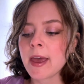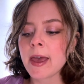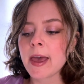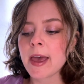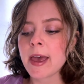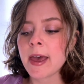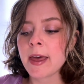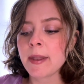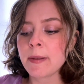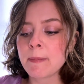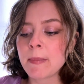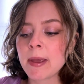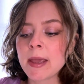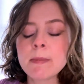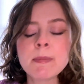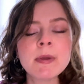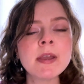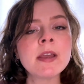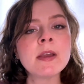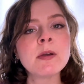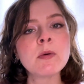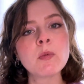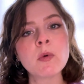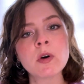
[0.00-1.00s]
And
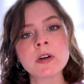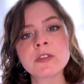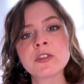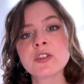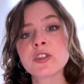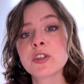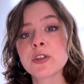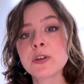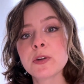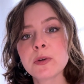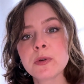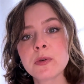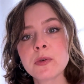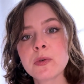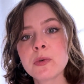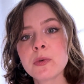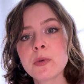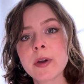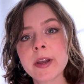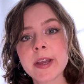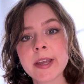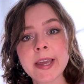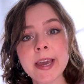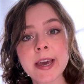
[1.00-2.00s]
maybe once you
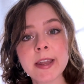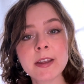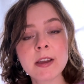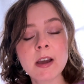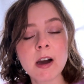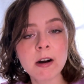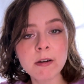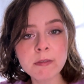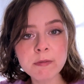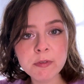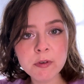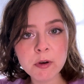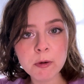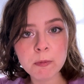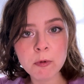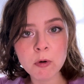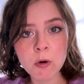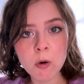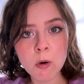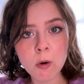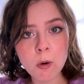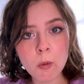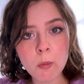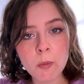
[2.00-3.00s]
get
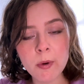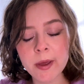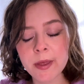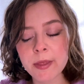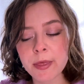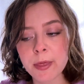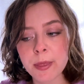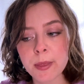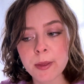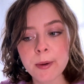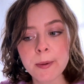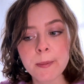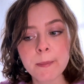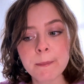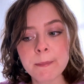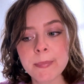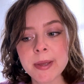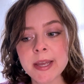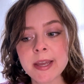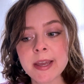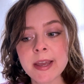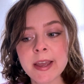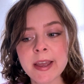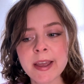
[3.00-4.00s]
comfortable with
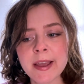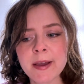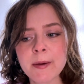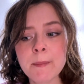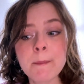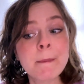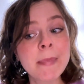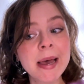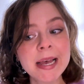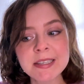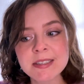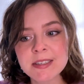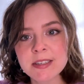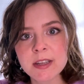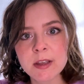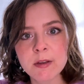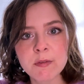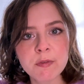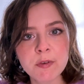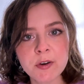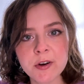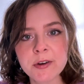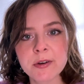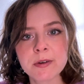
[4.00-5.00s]
being messy
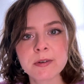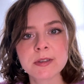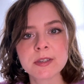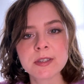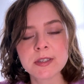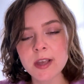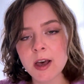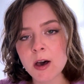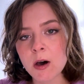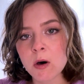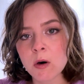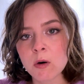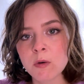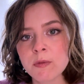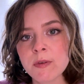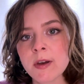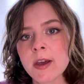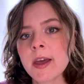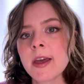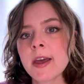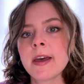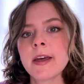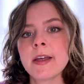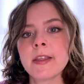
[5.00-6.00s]
for yourself,
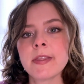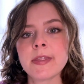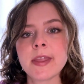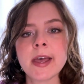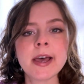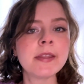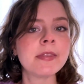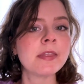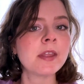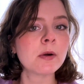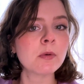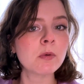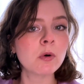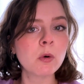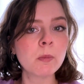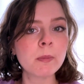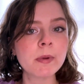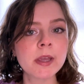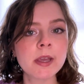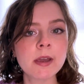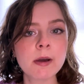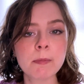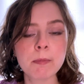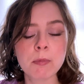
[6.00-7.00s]
then there will
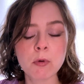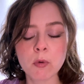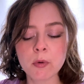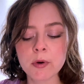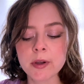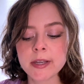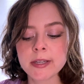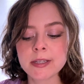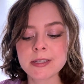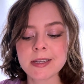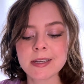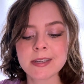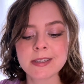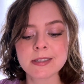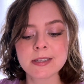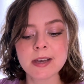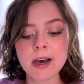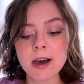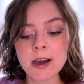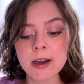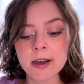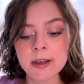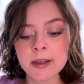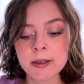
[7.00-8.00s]
be a point in
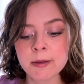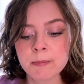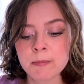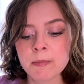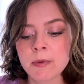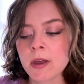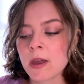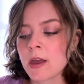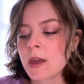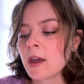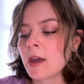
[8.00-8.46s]
time